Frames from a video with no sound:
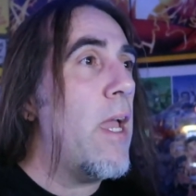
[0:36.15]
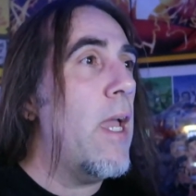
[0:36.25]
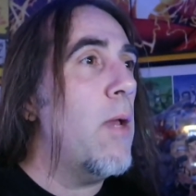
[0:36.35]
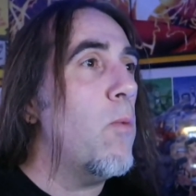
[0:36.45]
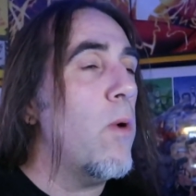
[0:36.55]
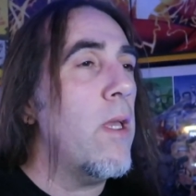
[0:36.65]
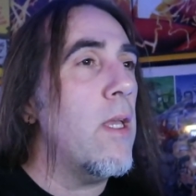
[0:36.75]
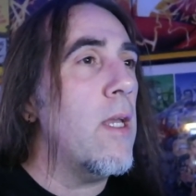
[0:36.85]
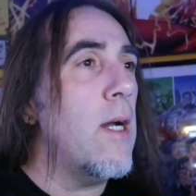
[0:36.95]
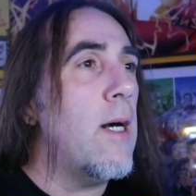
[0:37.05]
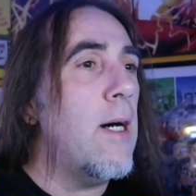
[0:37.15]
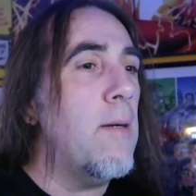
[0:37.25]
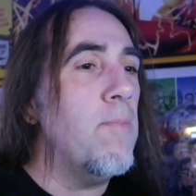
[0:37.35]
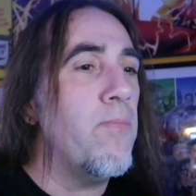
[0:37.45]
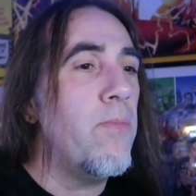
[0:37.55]
and we
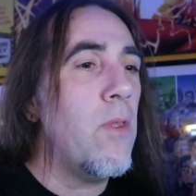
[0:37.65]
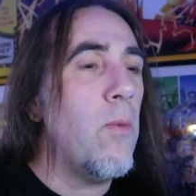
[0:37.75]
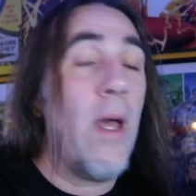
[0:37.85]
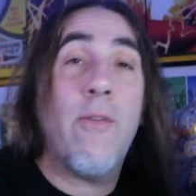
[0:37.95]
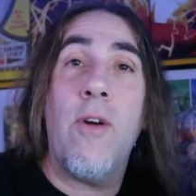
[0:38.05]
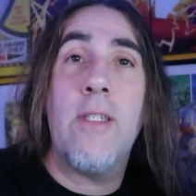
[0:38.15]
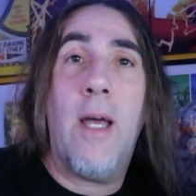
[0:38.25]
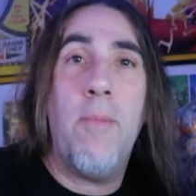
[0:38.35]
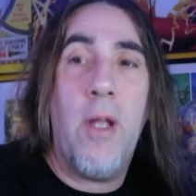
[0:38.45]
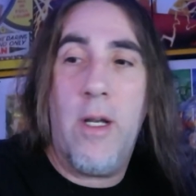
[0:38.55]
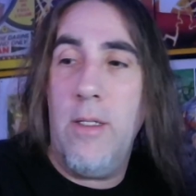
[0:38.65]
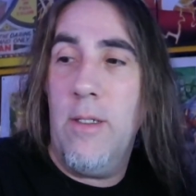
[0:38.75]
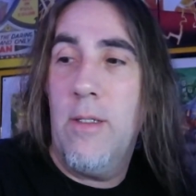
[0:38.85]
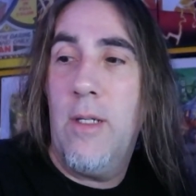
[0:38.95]
um, we had a fun time there.